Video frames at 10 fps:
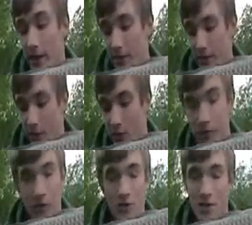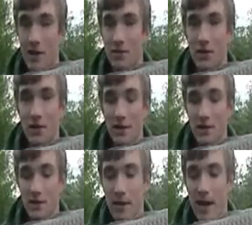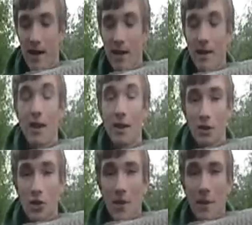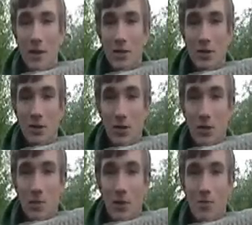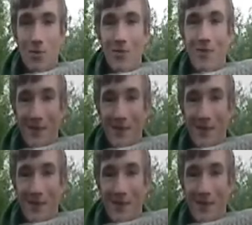I haven't got the rods out, so I need to do that, and I should get back to you as soon as possible.